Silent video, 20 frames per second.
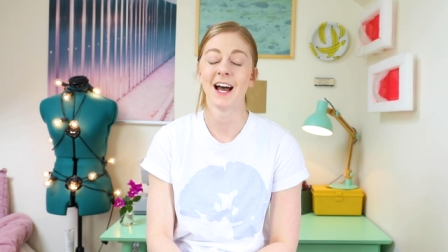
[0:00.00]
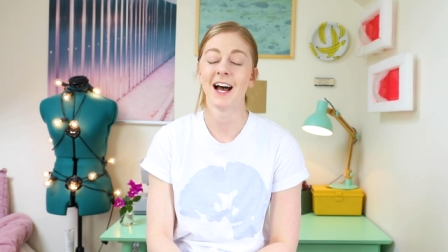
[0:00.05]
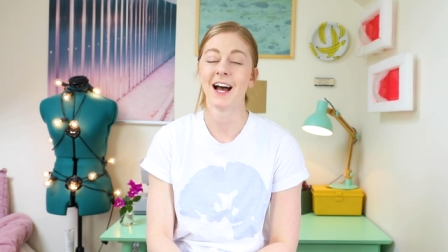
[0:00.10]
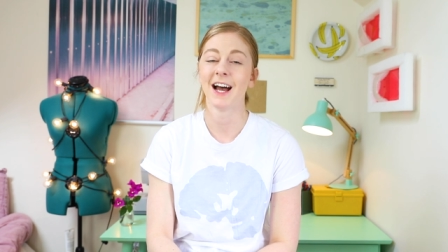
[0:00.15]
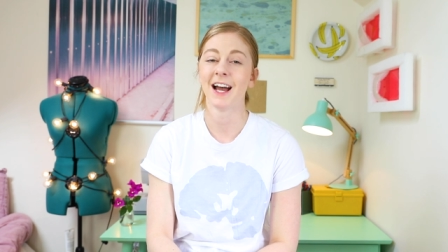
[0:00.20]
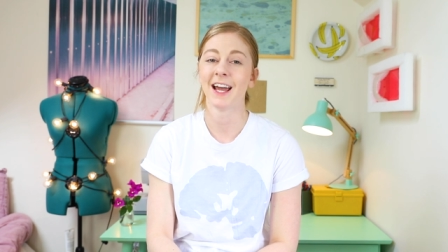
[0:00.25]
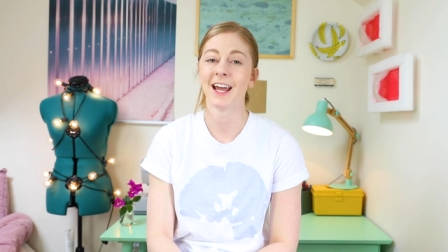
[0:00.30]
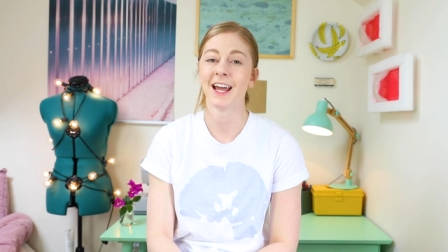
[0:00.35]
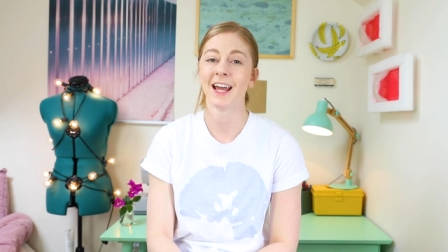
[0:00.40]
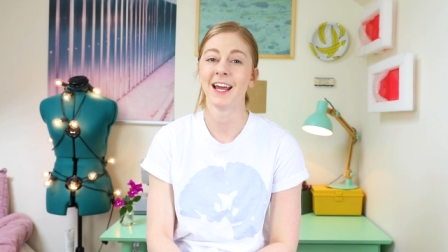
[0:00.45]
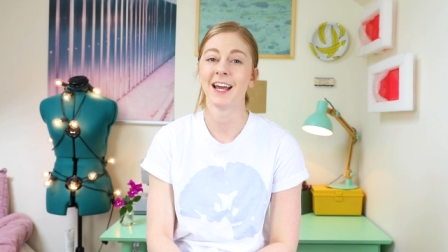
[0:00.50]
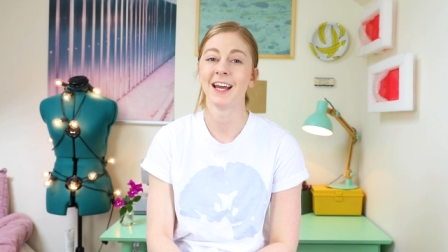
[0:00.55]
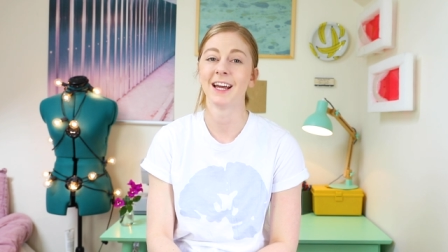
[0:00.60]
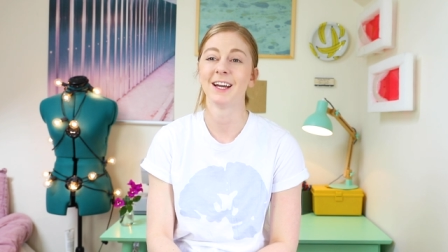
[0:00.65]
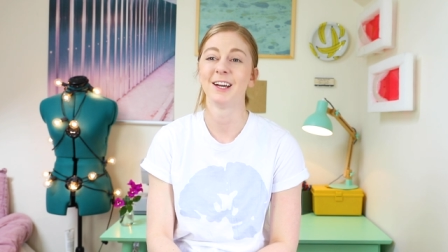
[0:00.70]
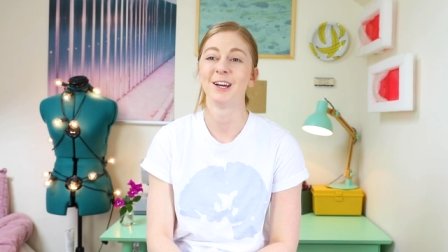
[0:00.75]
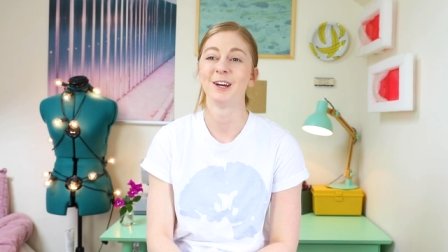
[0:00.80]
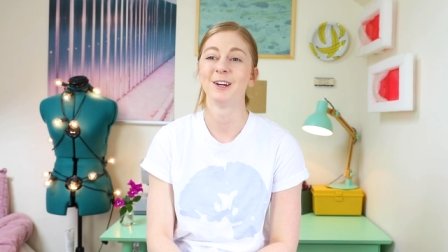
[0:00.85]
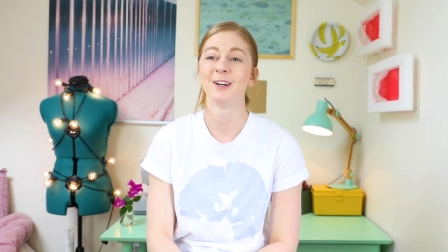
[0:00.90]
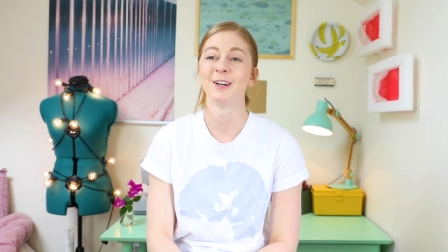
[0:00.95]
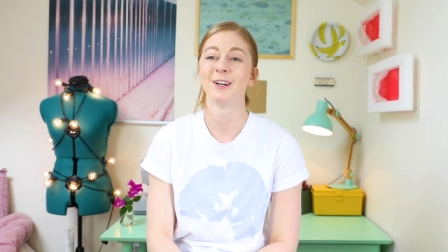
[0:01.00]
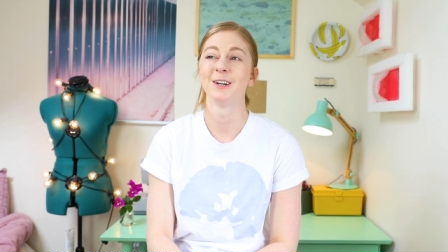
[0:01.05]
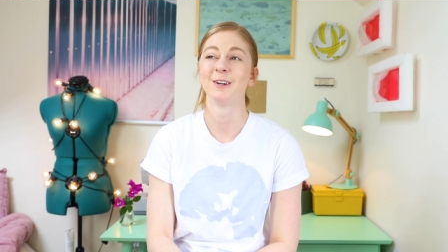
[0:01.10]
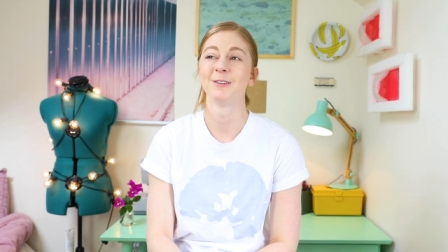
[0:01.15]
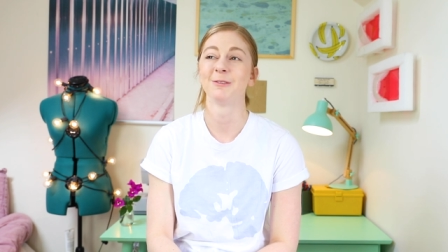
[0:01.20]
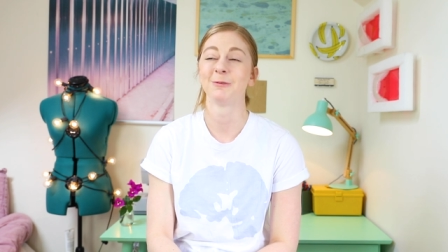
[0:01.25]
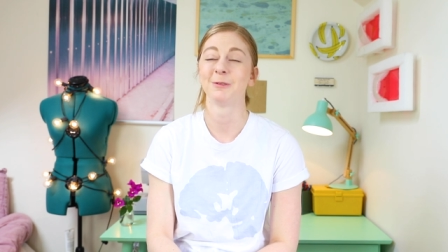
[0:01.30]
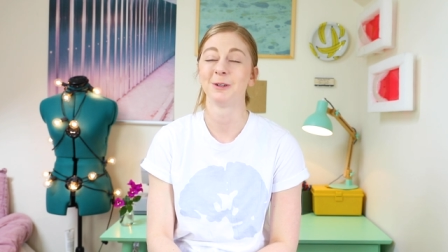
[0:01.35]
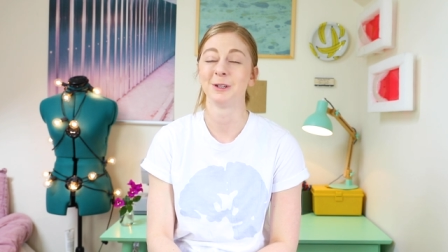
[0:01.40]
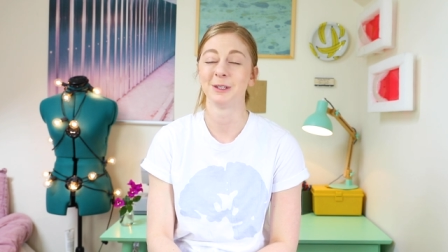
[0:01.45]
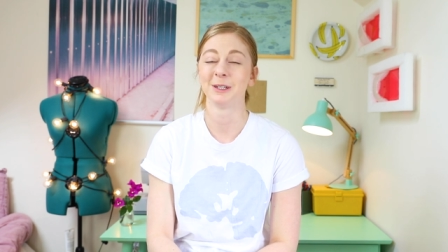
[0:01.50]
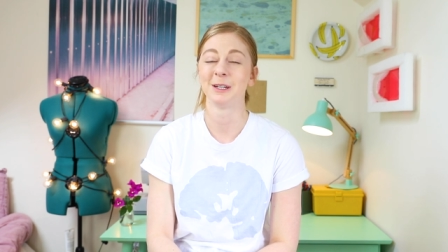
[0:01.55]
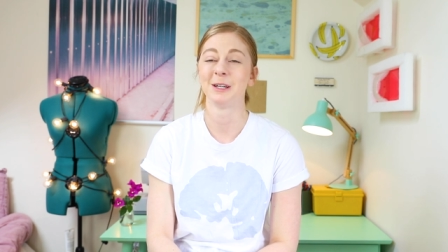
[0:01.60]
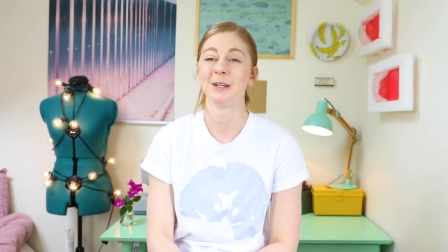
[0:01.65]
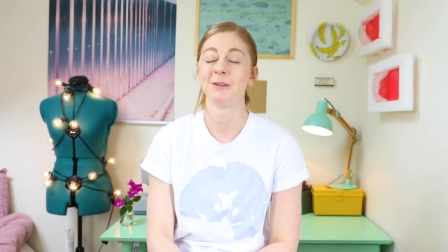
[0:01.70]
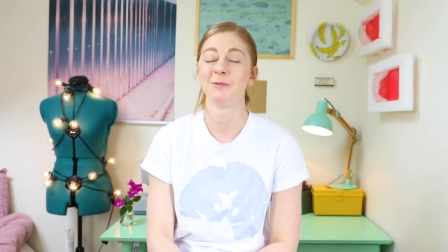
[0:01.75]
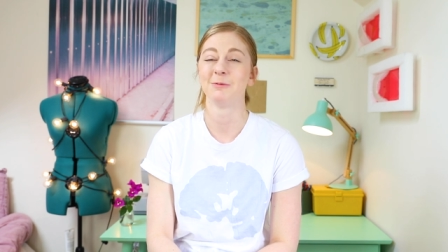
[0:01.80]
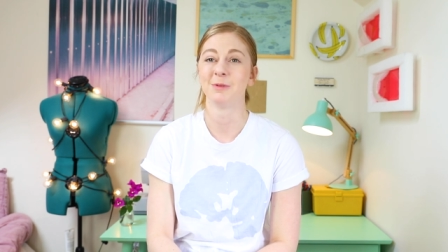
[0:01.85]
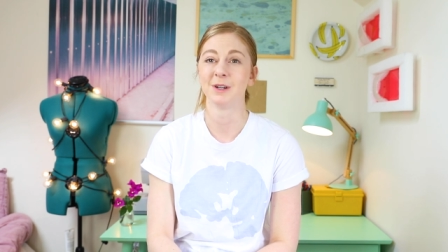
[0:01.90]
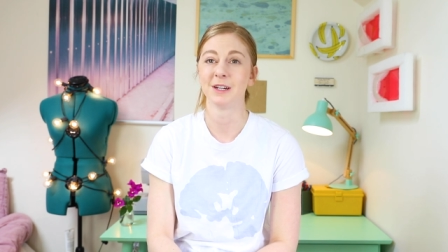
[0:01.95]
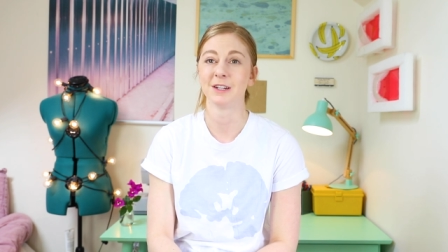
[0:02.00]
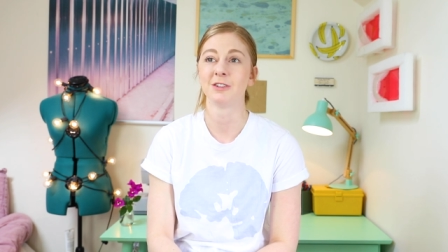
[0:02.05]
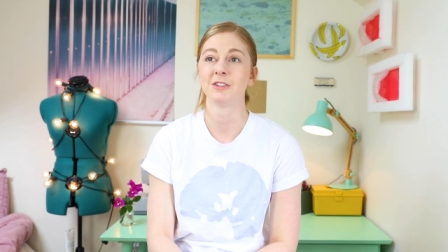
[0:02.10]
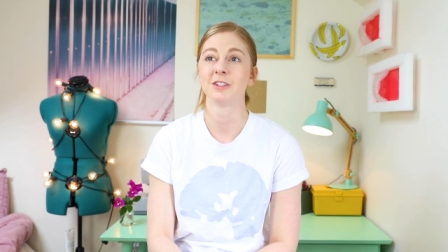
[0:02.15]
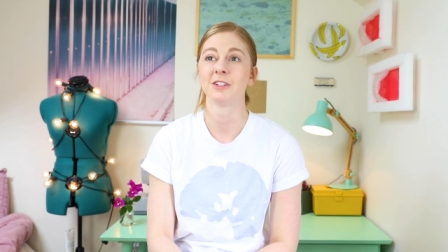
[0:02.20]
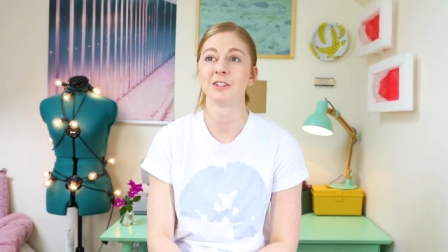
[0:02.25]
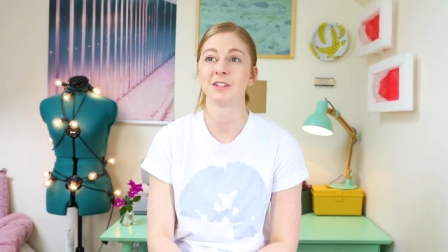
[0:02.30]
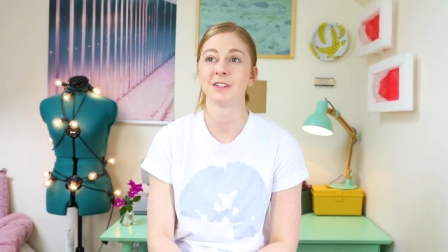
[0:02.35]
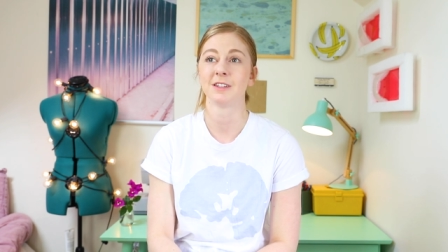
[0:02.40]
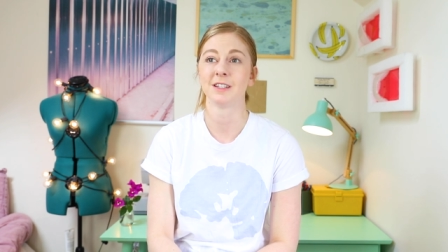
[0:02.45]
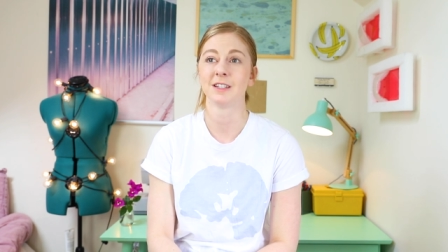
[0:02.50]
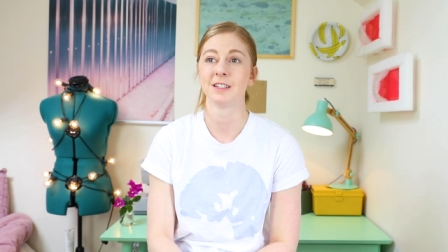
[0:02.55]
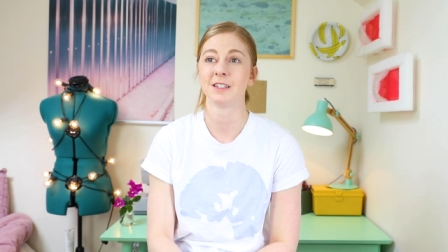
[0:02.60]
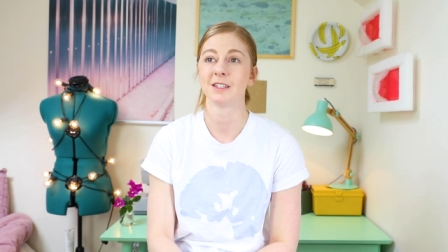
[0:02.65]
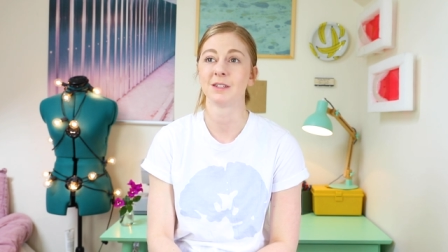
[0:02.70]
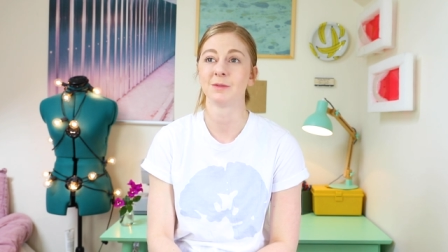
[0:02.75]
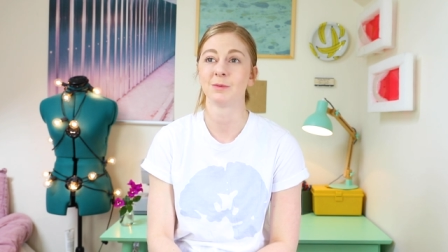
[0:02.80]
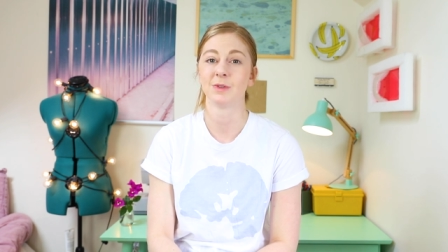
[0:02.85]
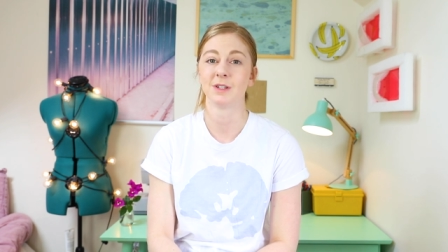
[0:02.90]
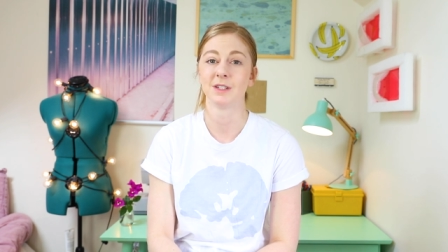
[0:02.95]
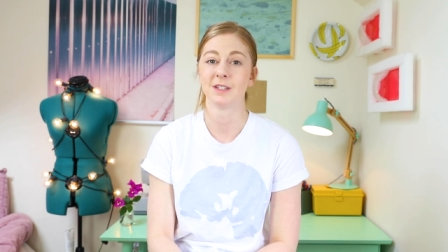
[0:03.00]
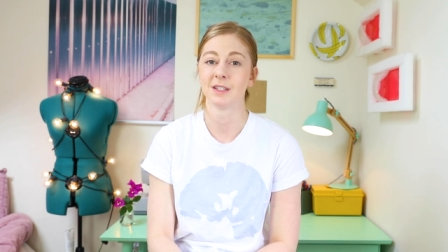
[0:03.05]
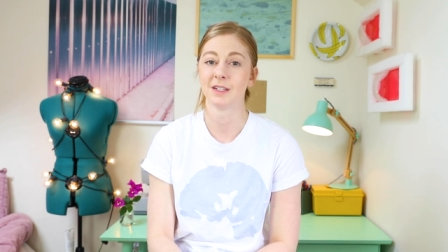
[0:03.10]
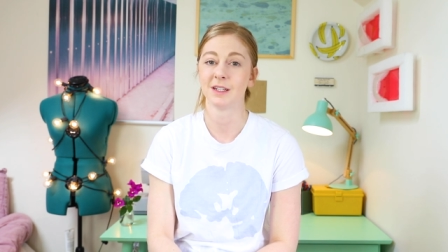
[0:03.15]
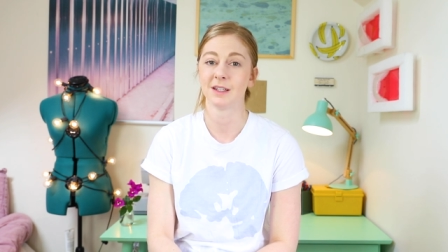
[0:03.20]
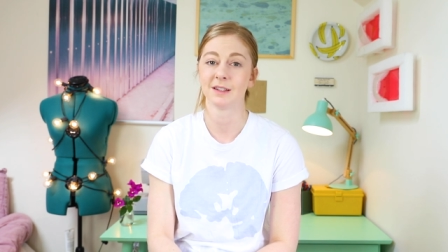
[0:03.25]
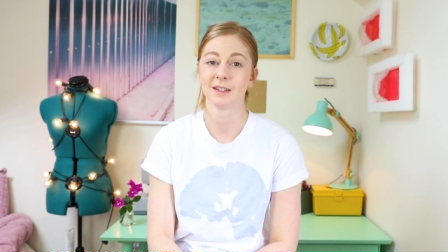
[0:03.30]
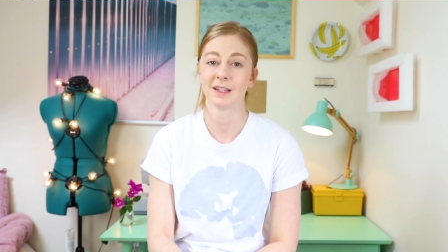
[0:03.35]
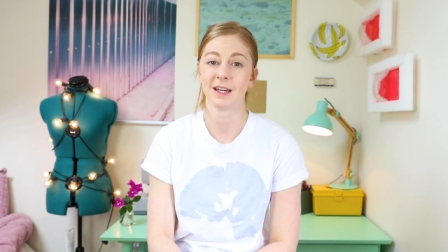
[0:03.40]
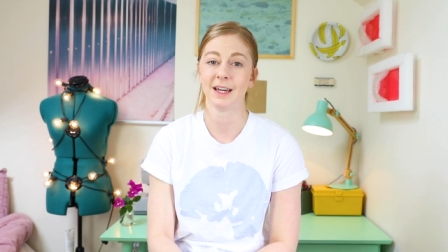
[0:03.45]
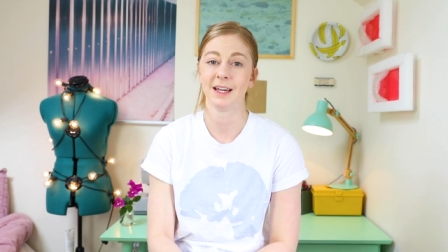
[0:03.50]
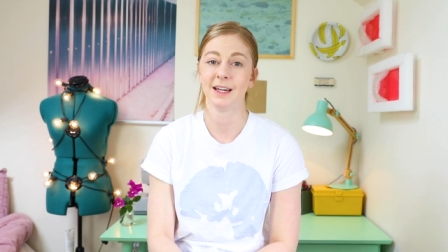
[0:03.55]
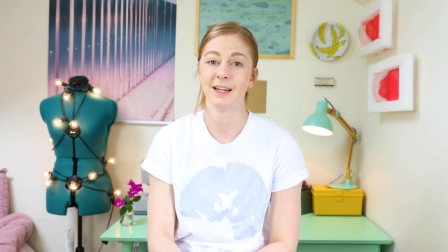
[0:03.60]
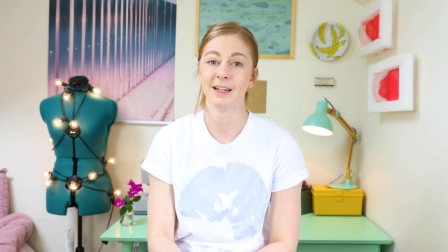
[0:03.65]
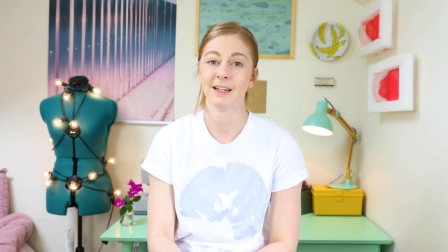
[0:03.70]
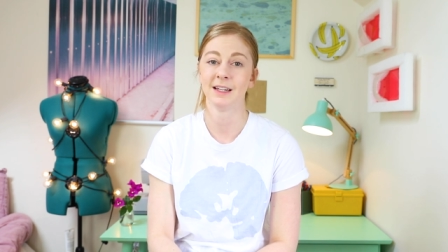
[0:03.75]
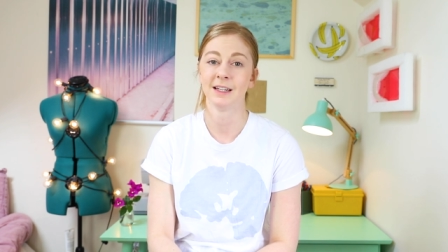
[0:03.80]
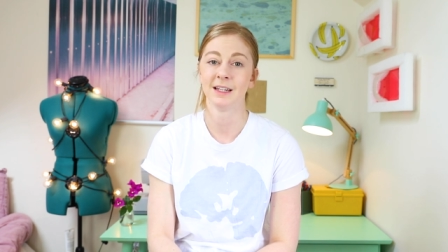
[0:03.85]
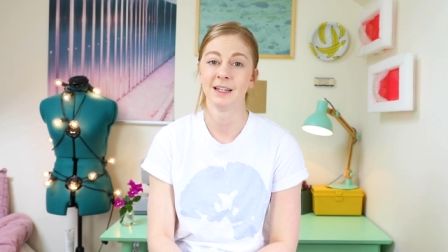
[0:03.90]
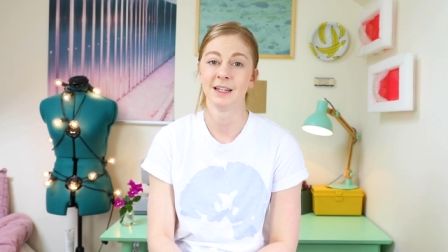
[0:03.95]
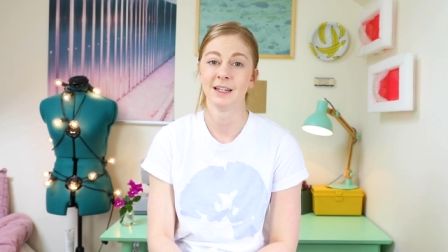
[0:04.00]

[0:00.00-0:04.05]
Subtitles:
I really wish this wasn't a thing,